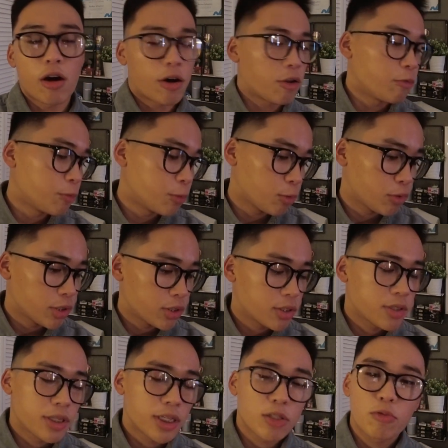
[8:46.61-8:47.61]

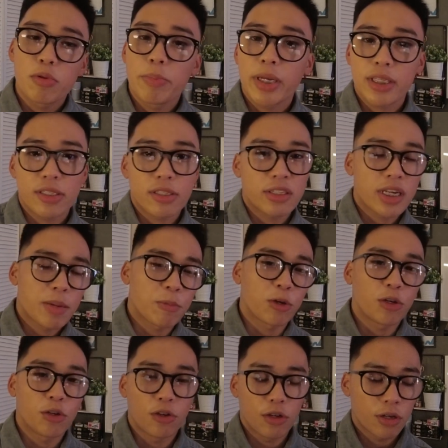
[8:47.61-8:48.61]
autofocus. That's what makes this
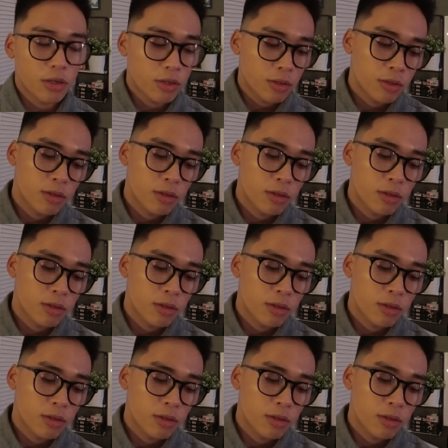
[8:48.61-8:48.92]
camera good.